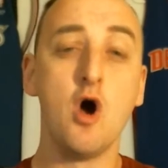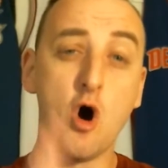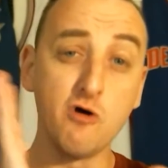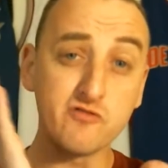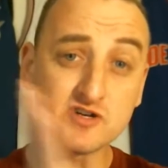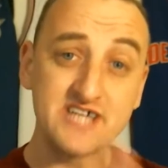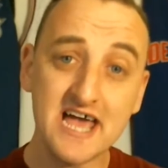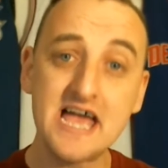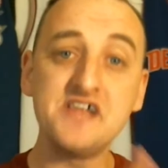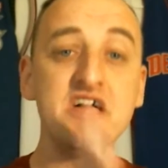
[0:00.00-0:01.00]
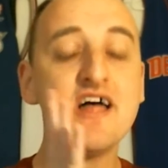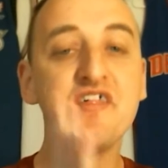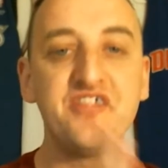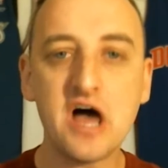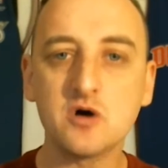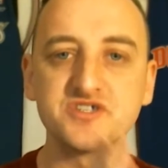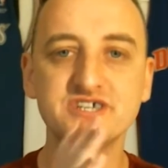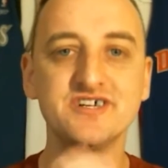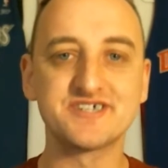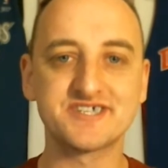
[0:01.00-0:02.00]
over
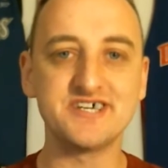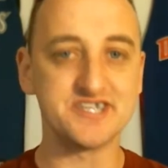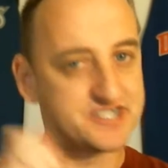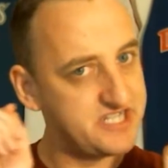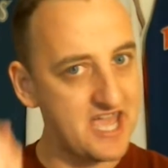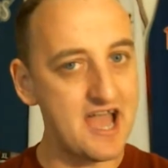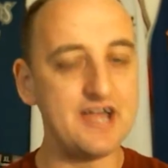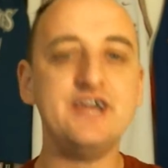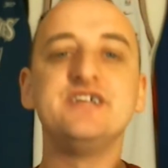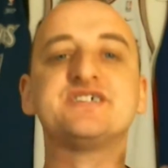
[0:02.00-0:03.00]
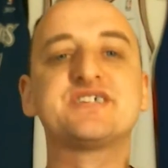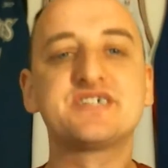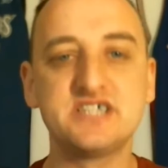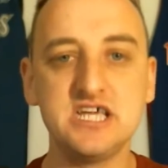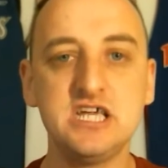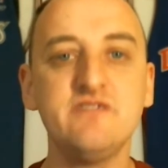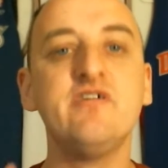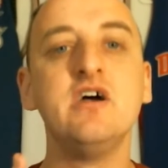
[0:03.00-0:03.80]
10,000 assists. Yeah, it is Steve